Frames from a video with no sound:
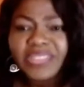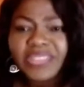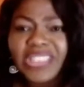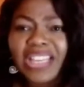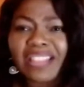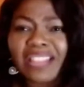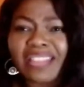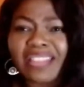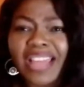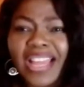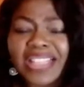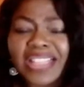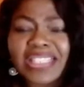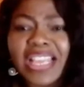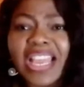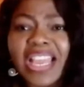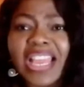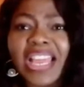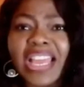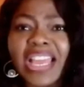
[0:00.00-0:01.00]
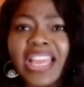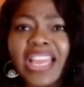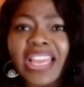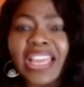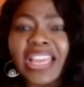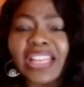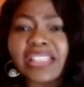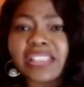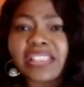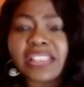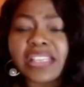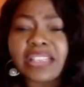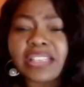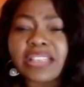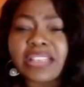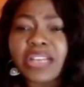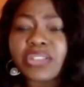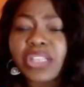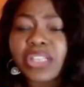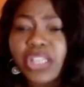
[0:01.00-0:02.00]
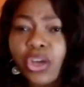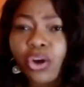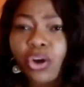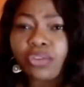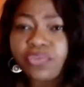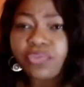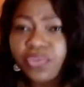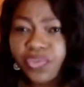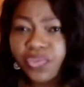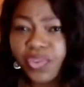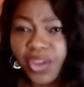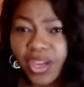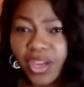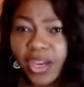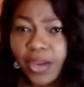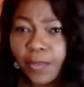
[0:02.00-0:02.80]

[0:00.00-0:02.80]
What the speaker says: that it's actually unfair